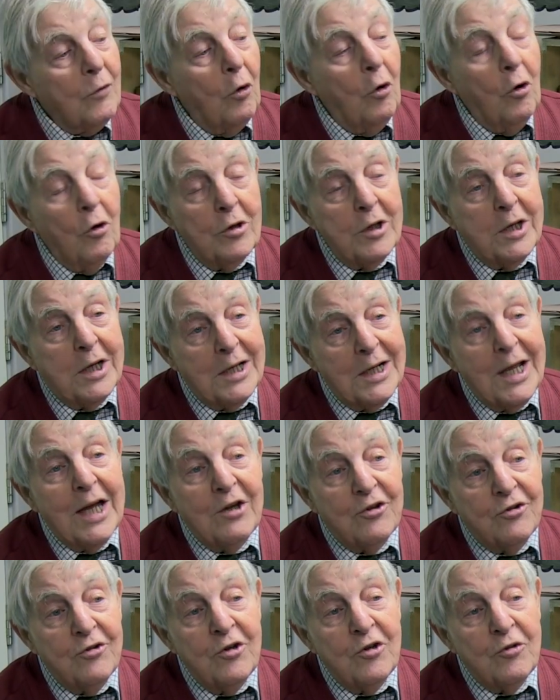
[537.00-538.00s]
The Hawley
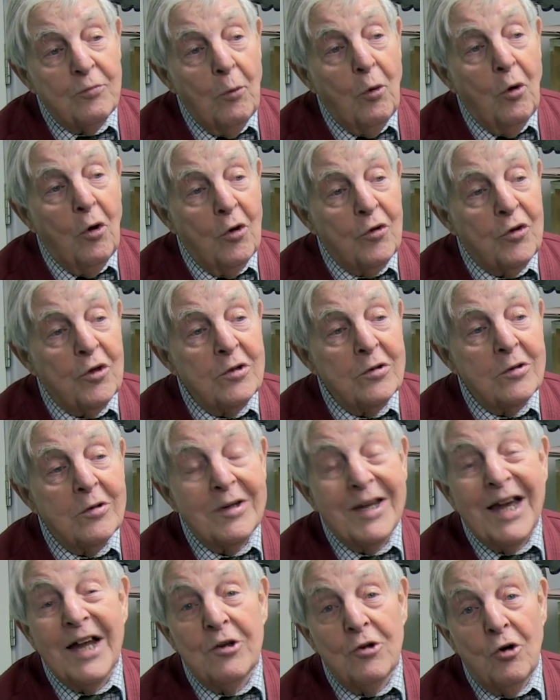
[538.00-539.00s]
Collection is more
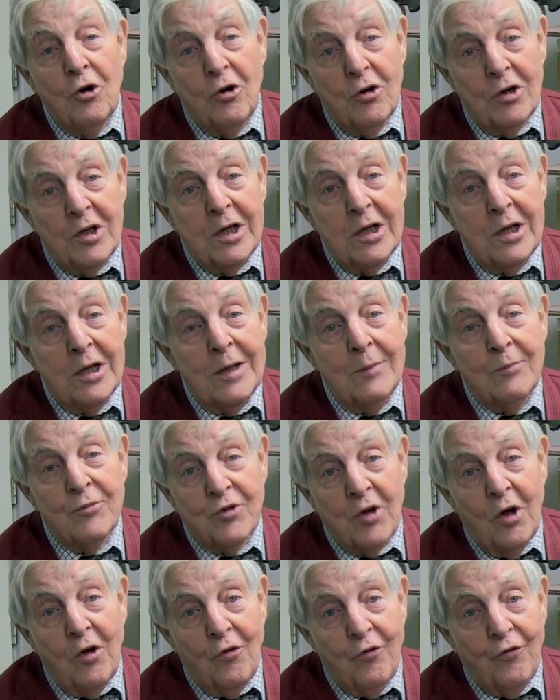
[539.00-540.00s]
than Ken Hawley
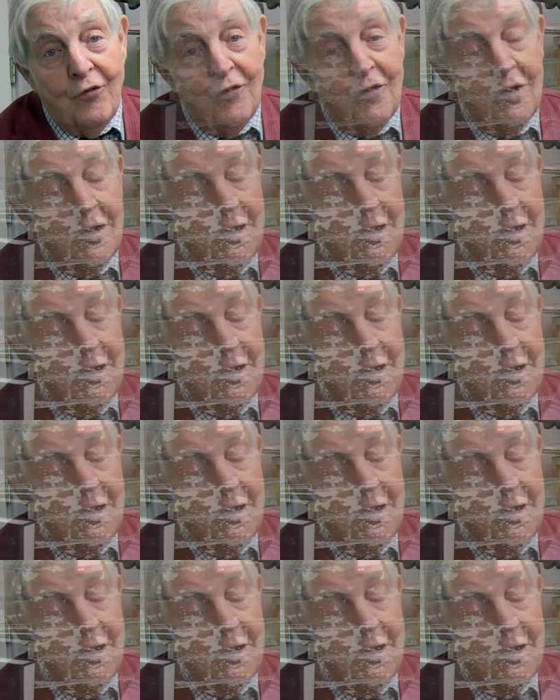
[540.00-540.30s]
himself.